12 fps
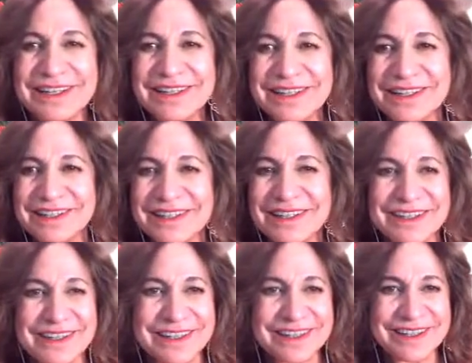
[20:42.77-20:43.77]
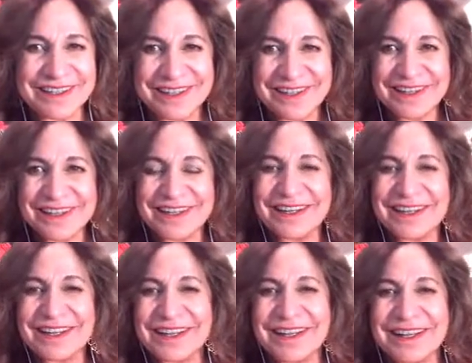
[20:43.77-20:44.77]

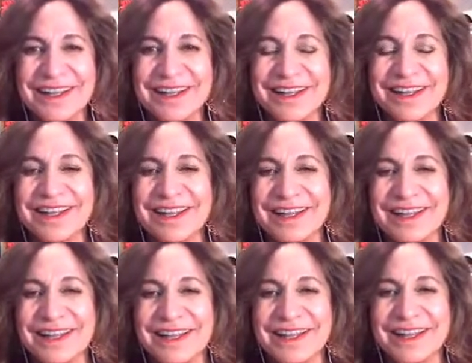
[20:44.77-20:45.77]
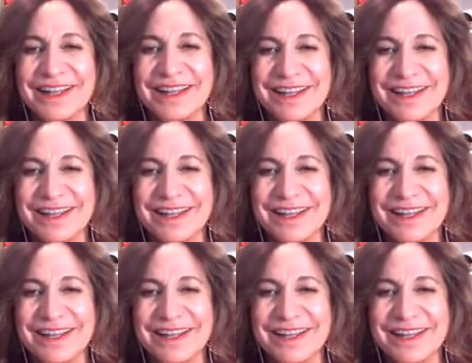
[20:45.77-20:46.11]
(silent)